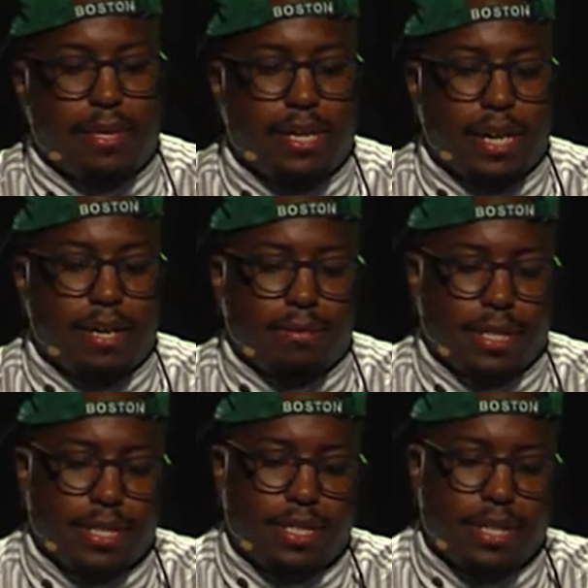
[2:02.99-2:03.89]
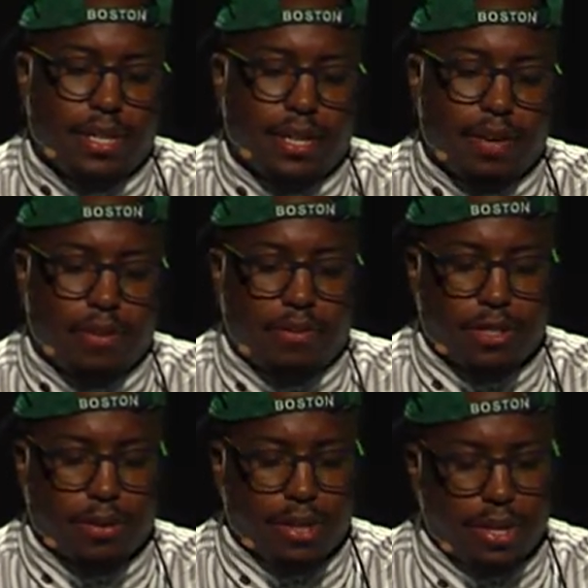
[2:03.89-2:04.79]
adaptation of the
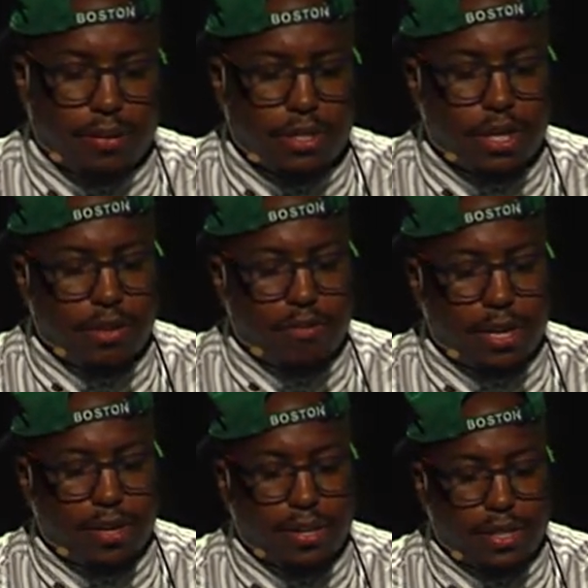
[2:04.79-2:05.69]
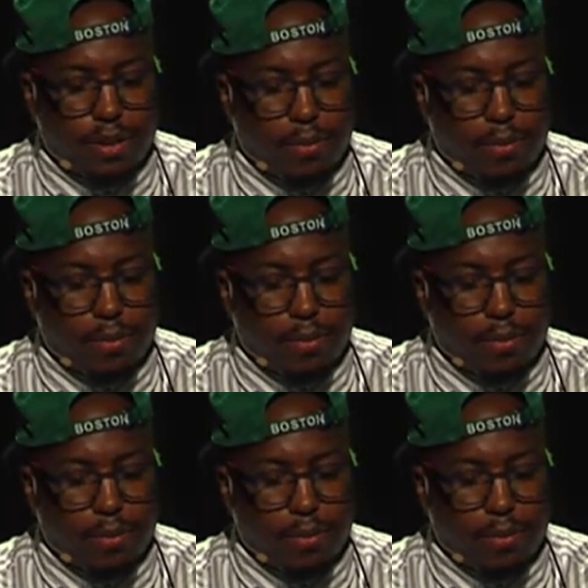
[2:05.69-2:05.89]
visual language of modernism